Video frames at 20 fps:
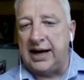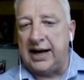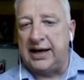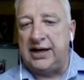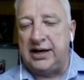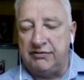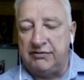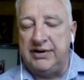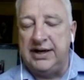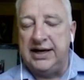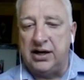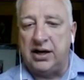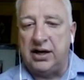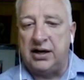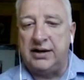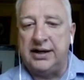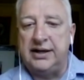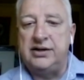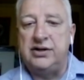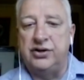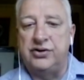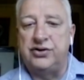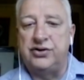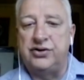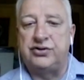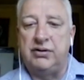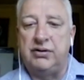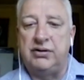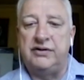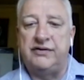really are in
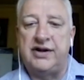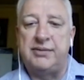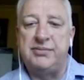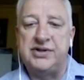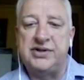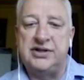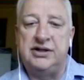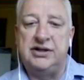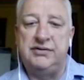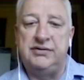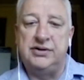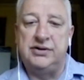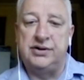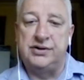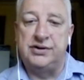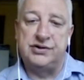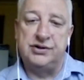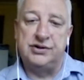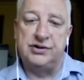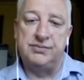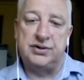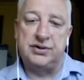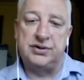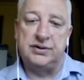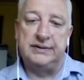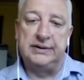control of our material consumption.